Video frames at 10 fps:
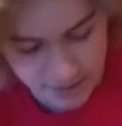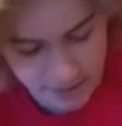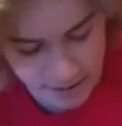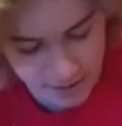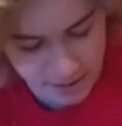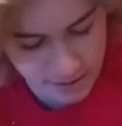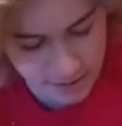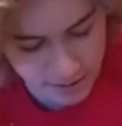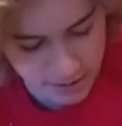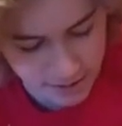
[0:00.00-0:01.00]

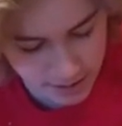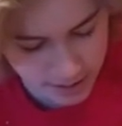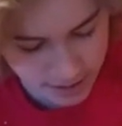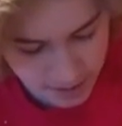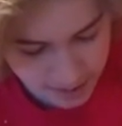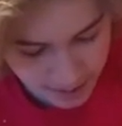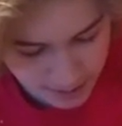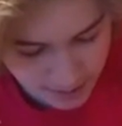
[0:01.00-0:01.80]
(silence)